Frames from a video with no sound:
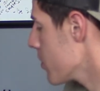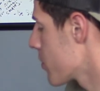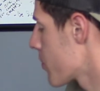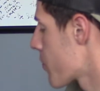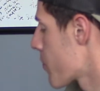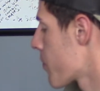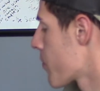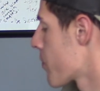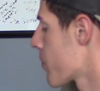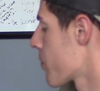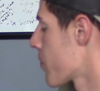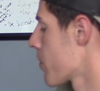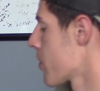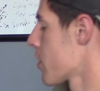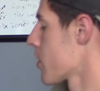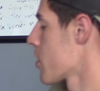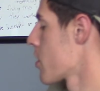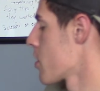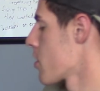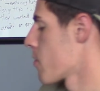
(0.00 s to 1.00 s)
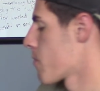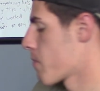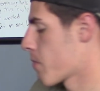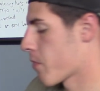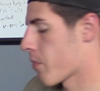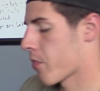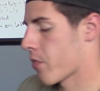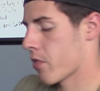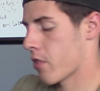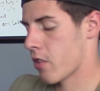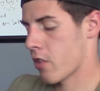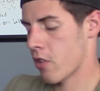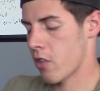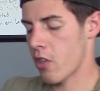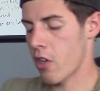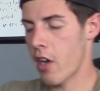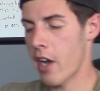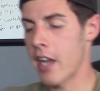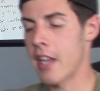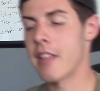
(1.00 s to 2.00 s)
All
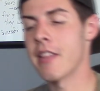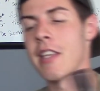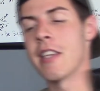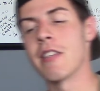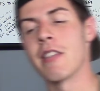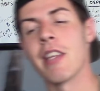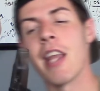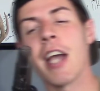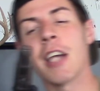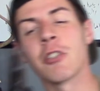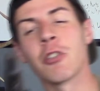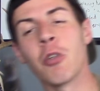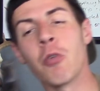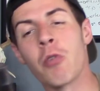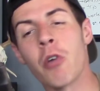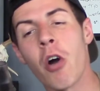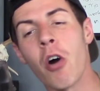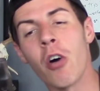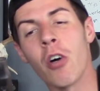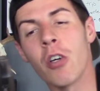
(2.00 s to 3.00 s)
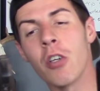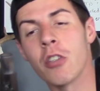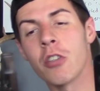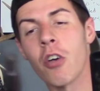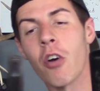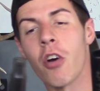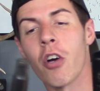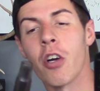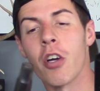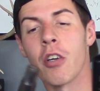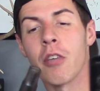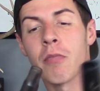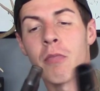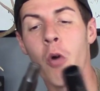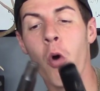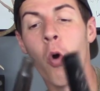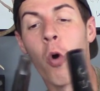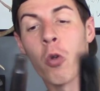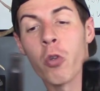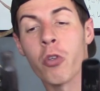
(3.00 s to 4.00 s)
right, these next two calls are
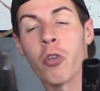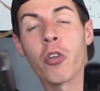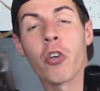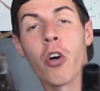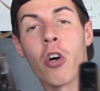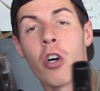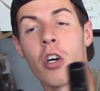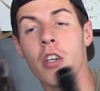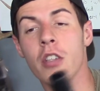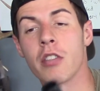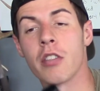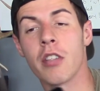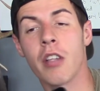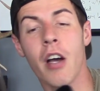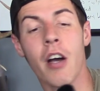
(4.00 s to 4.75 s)
older calls.